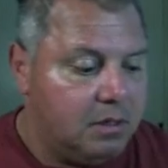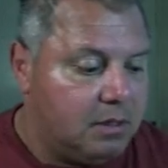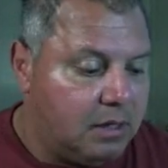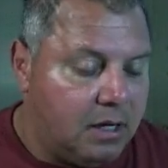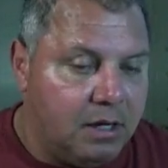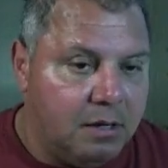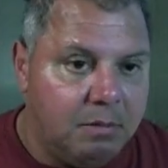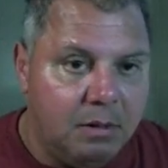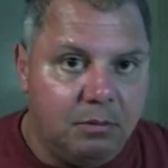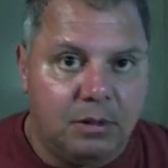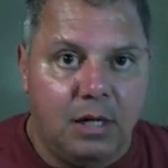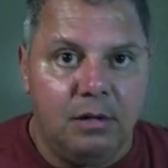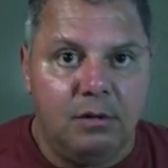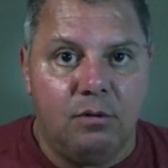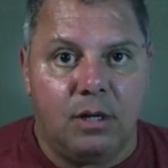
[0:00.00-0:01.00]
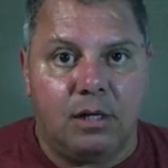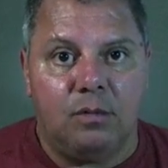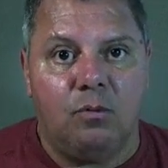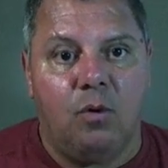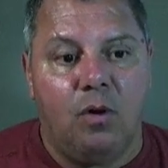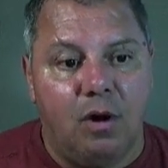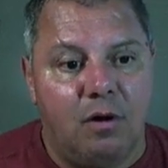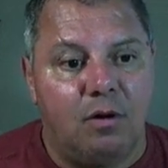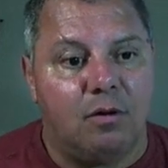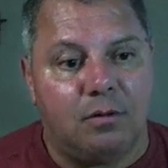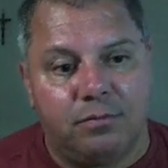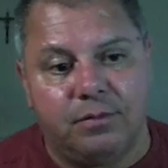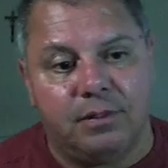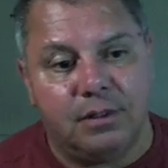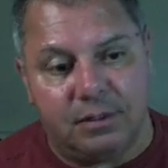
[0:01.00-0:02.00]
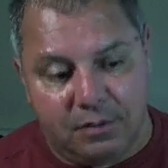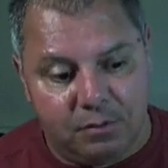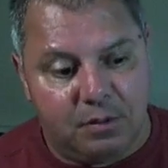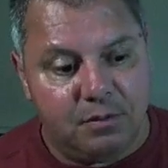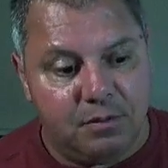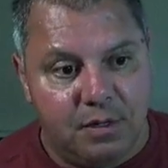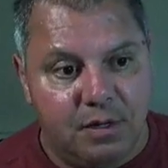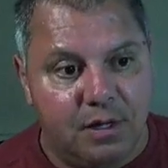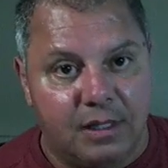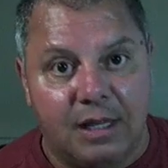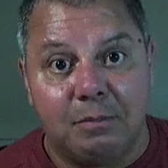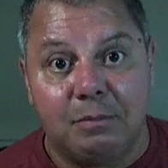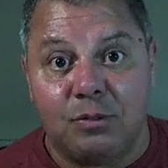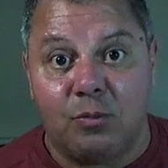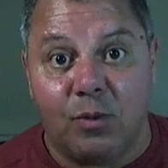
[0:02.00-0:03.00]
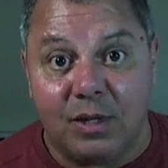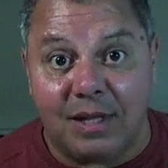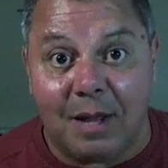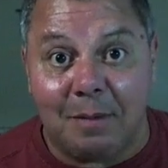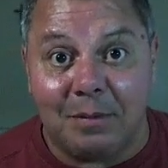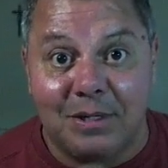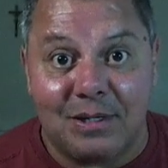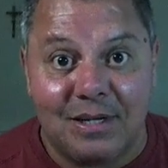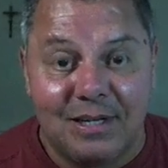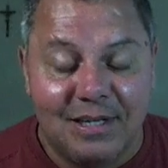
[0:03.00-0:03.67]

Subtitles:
came to me, well, thank you, I got the water off. And I said, well, you didn't get that much water damage.